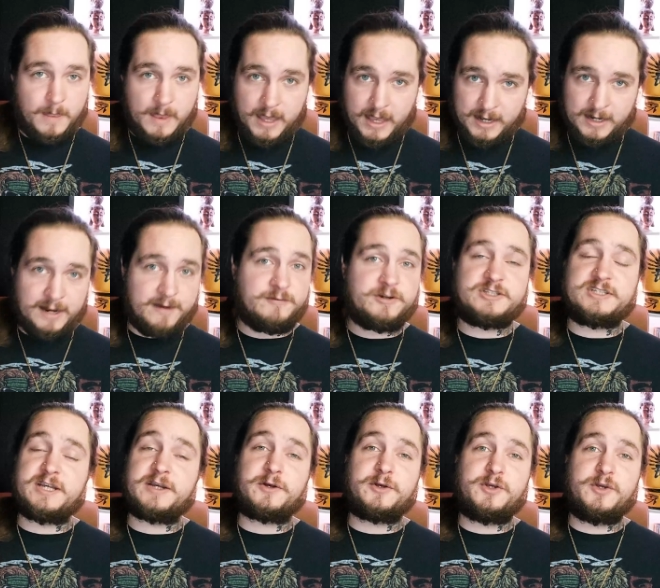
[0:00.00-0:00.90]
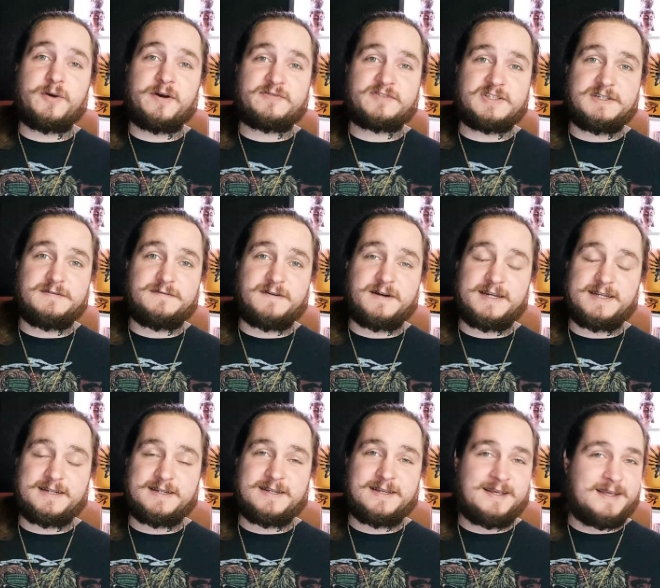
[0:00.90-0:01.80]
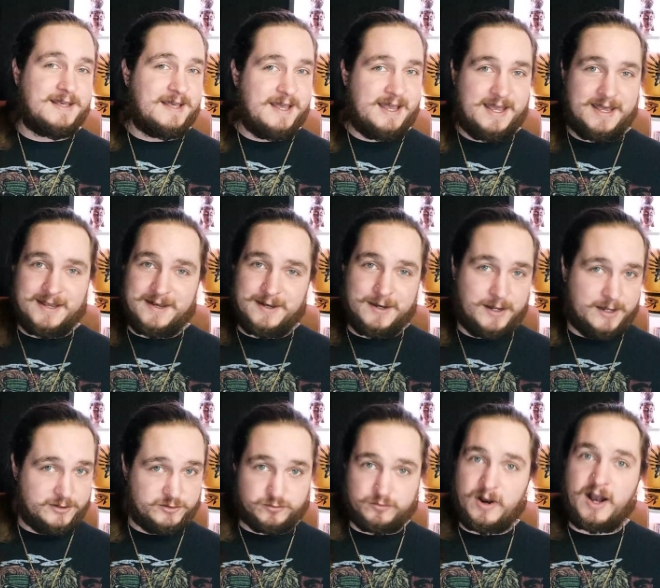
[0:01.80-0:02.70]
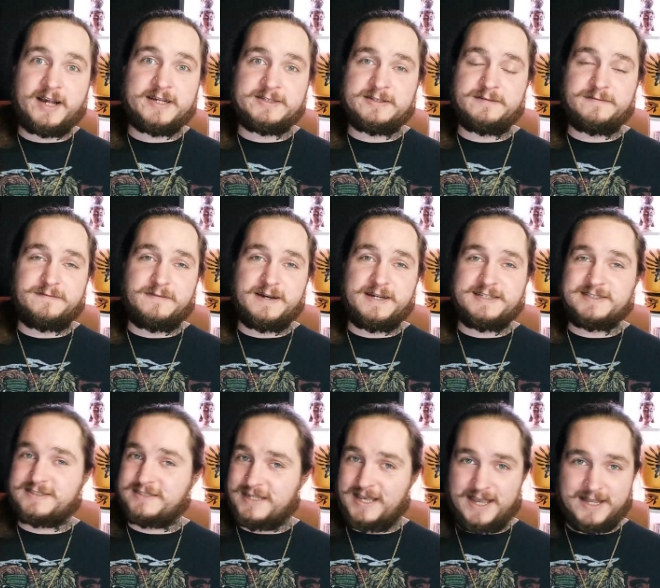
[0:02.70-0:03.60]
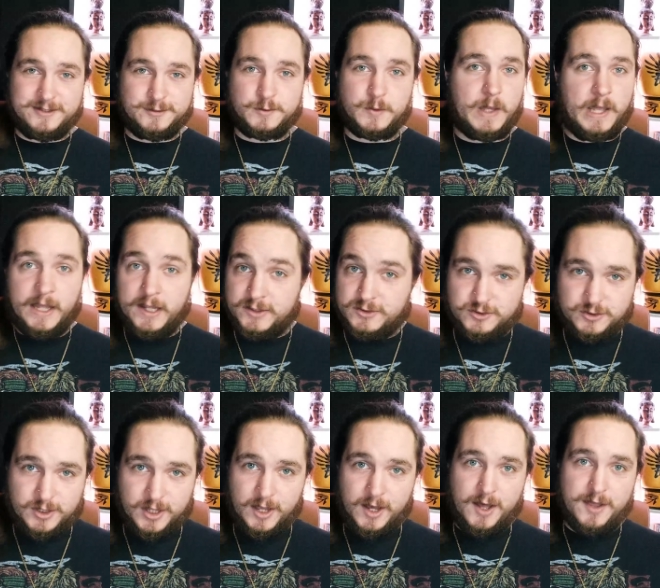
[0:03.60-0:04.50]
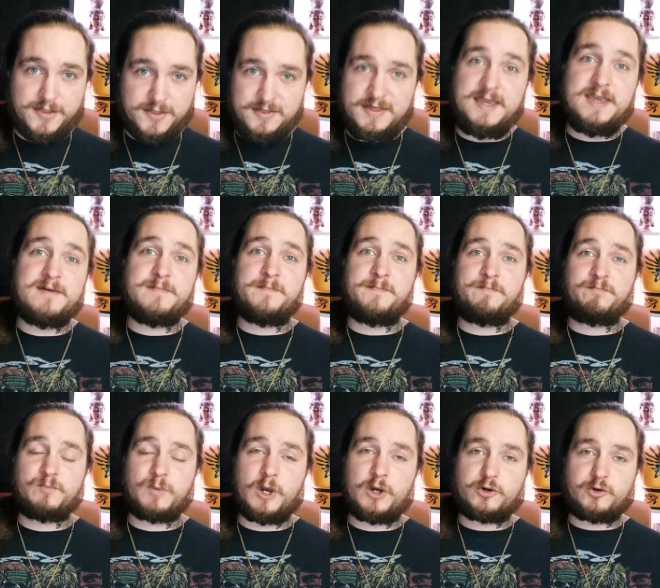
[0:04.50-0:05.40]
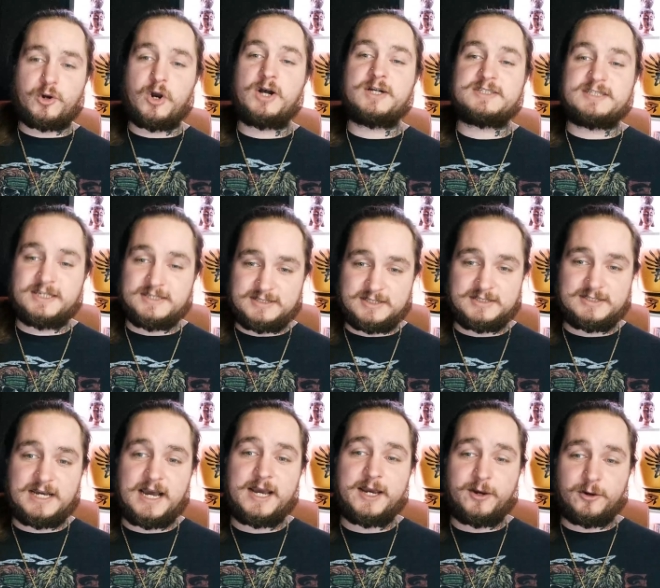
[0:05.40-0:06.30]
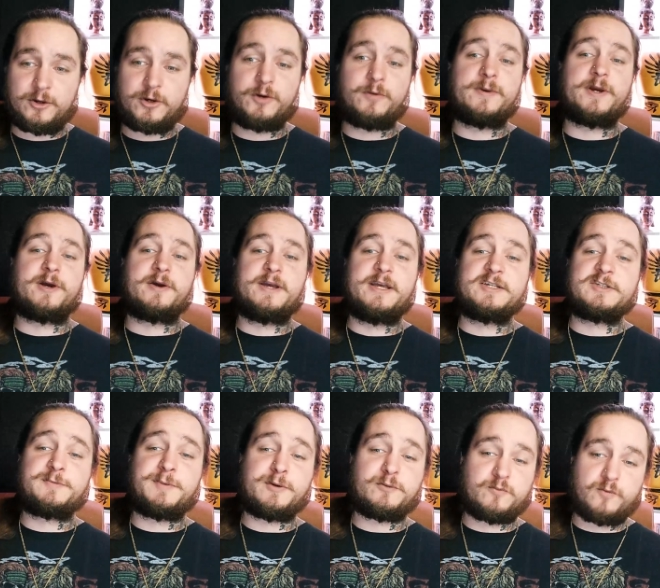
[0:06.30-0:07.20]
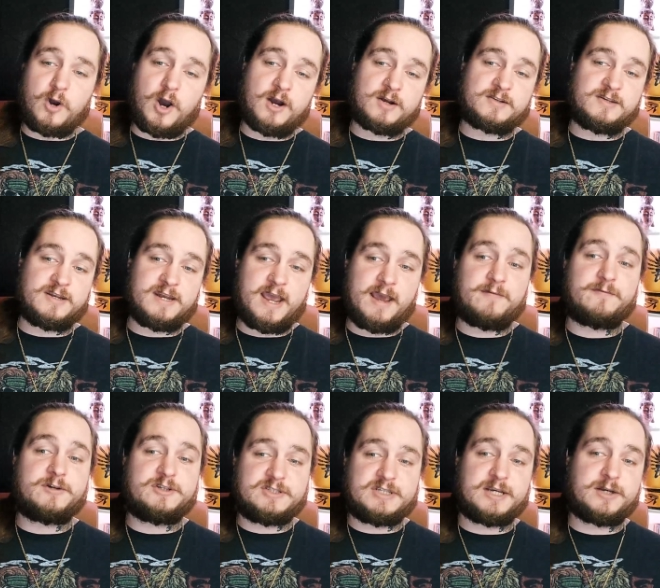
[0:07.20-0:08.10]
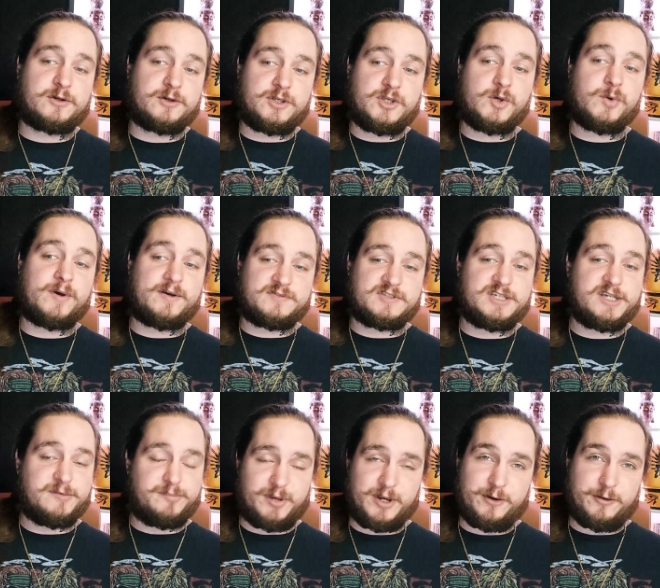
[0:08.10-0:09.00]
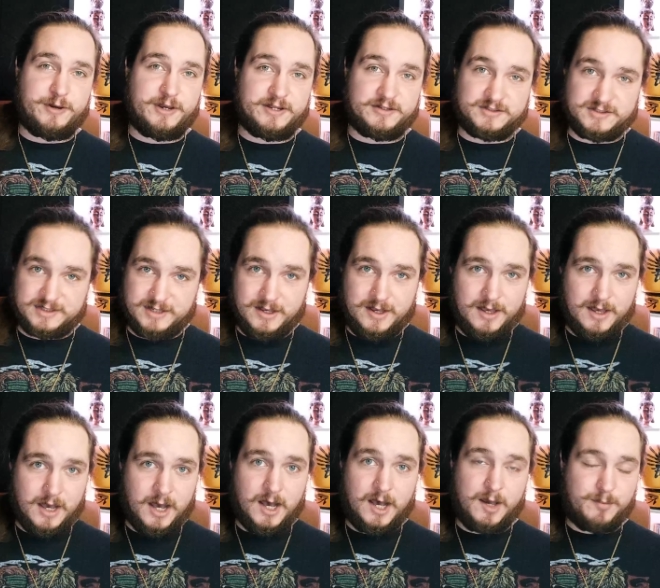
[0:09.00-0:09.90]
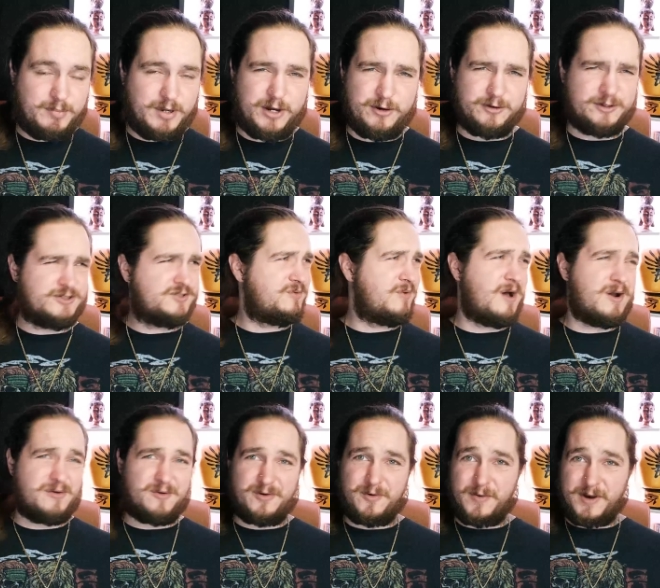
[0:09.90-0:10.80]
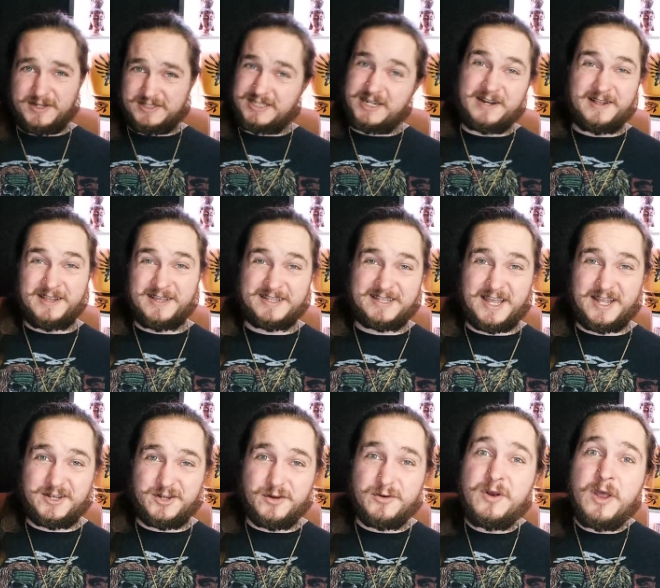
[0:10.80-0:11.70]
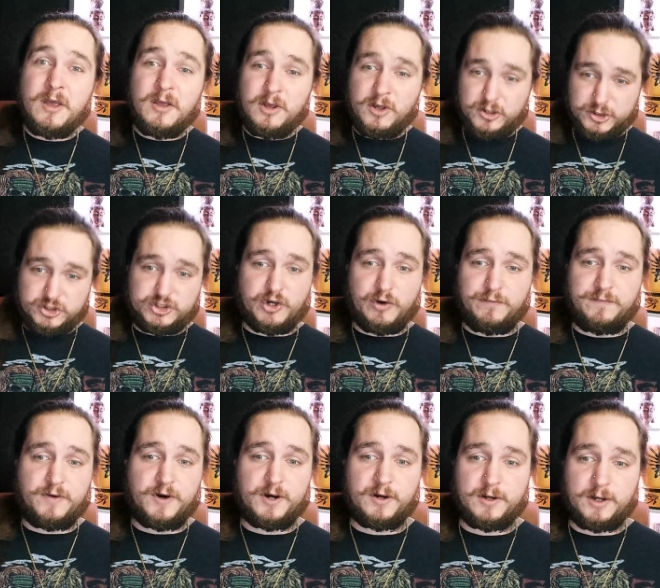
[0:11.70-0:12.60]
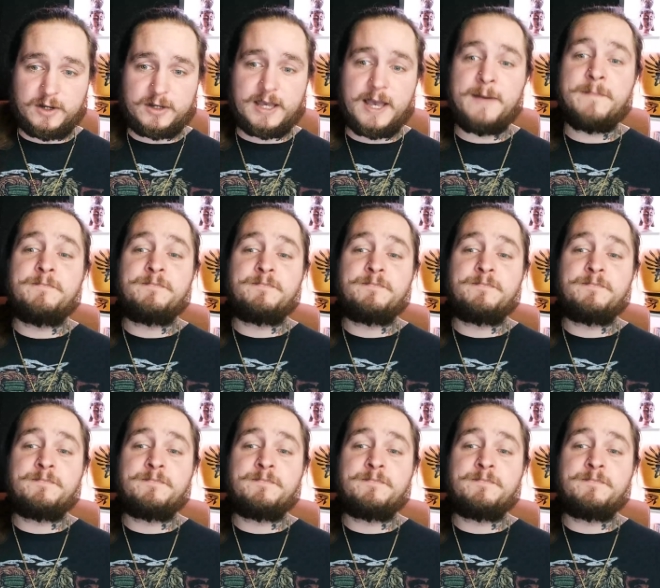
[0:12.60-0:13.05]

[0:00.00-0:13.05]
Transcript: In every single UFC fight, in his Rizin fights, it's it's a theme across his entire career. He has been rocked in every single UFC appearance. Uh, appearance. I don't know why I said it like that, dude. So far, okay.